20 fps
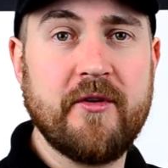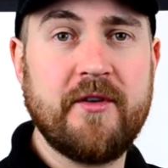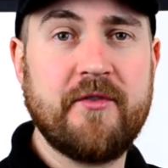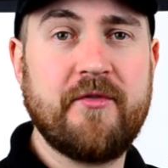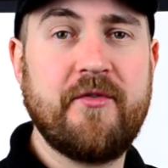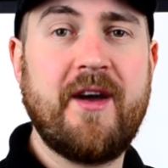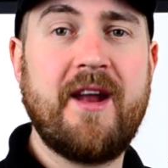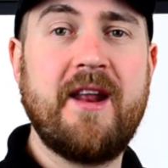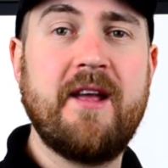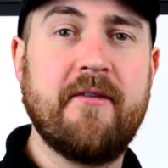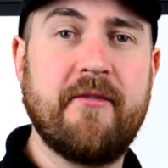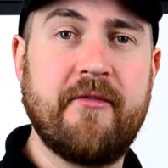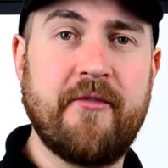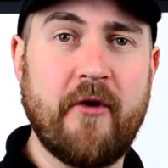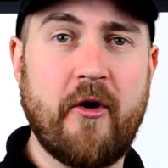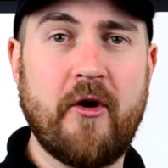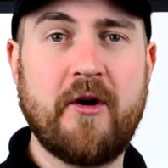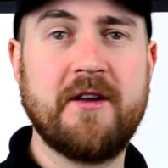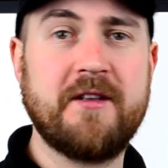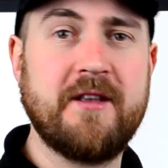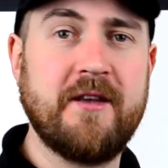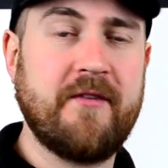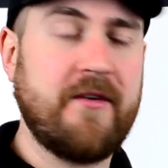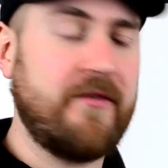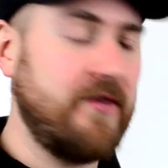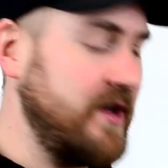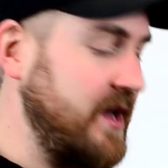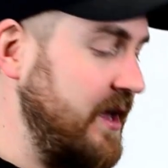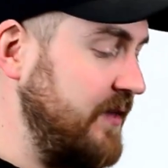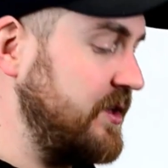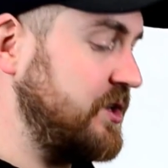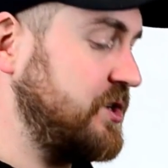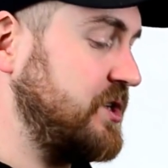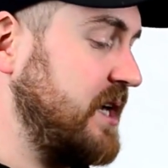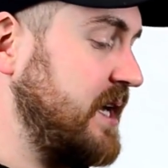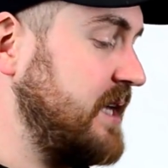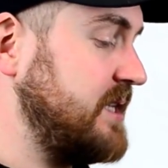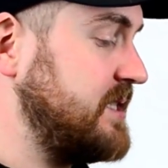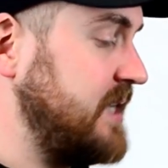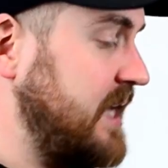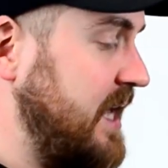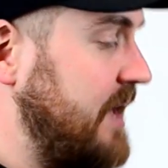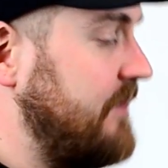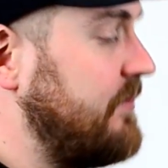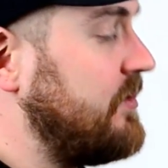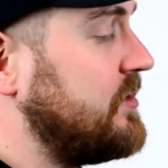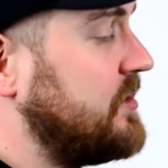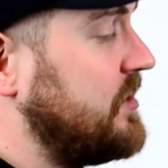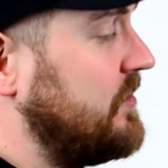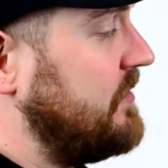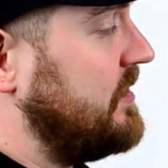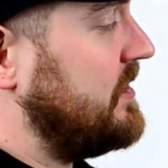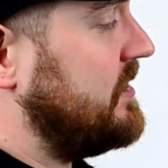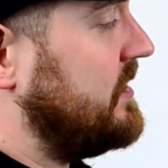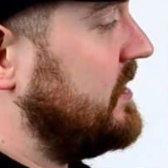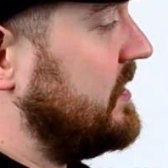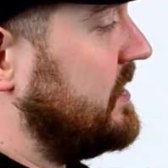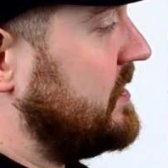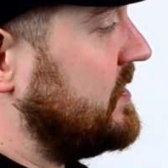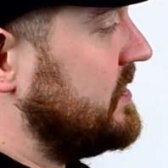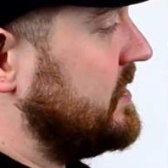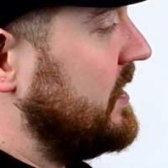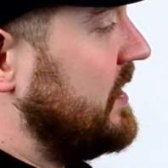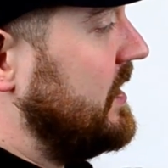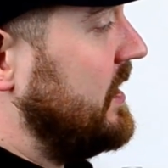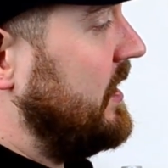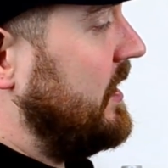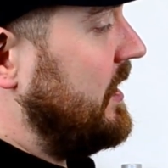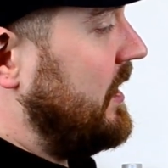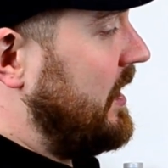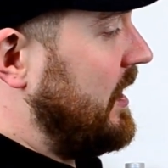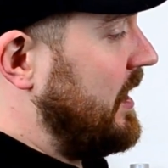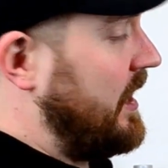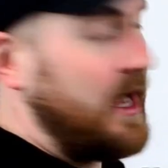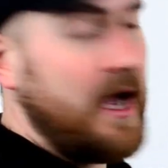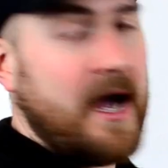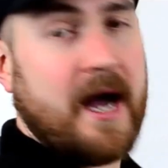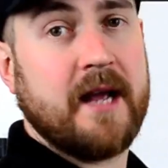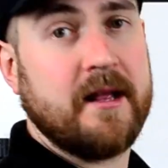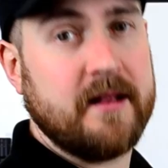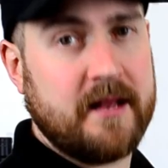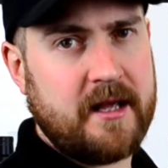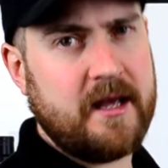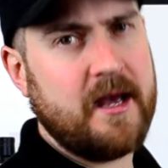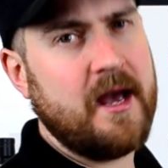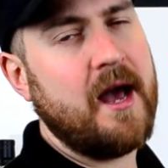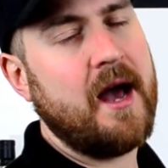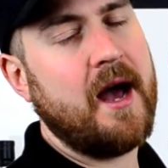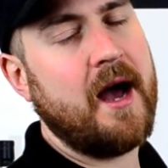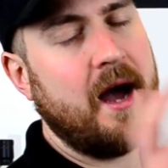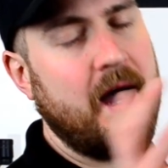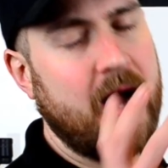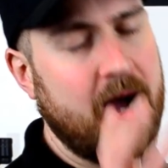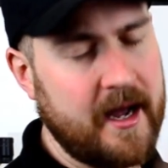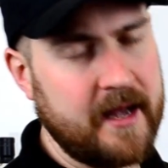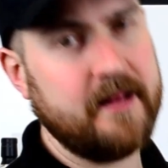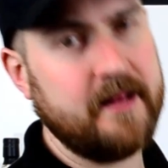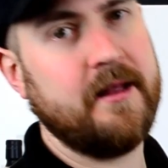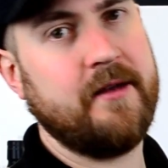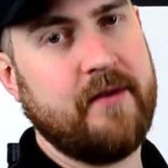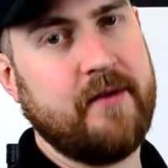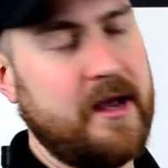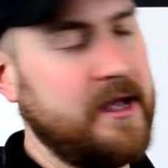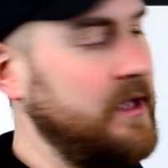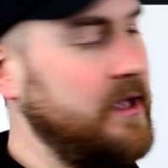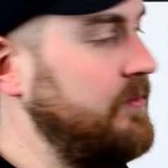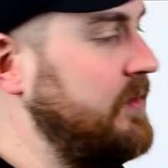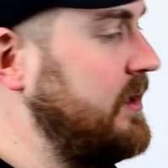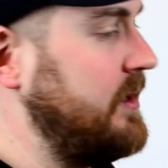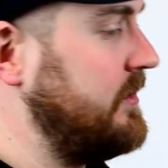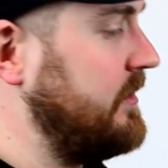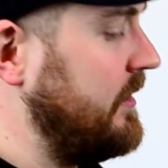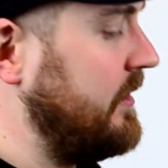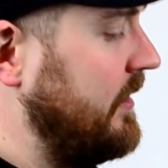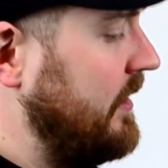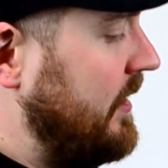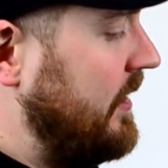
It's very evocative. If you get the chance ever to read this, I highly, highly recommend it.